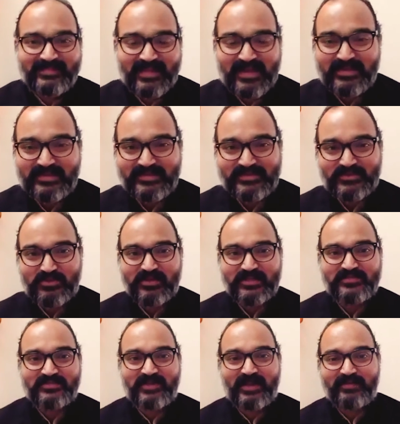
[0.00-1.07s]
Thank you so
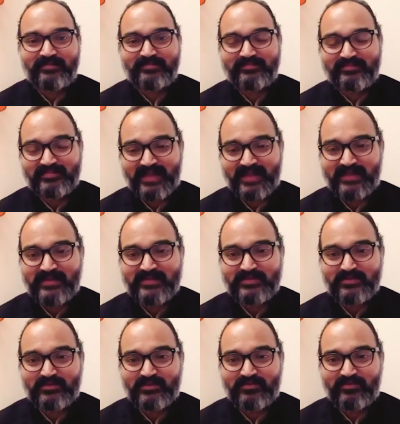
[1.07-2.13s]
much. Thank
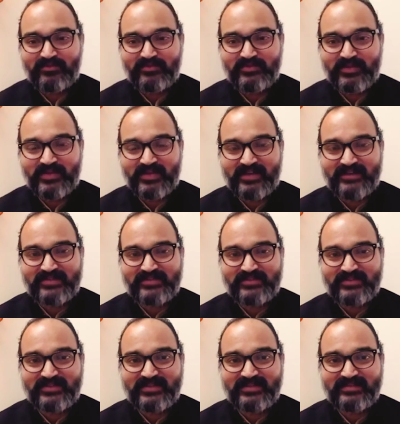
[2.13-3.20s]
you so much for joining us
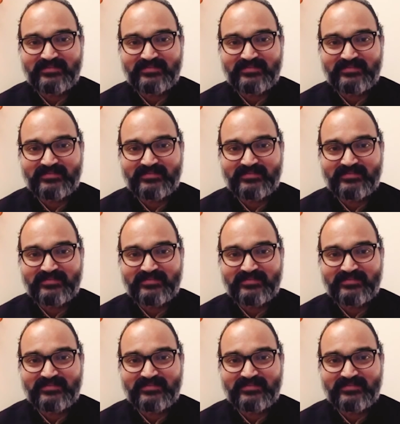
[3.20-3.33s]
today.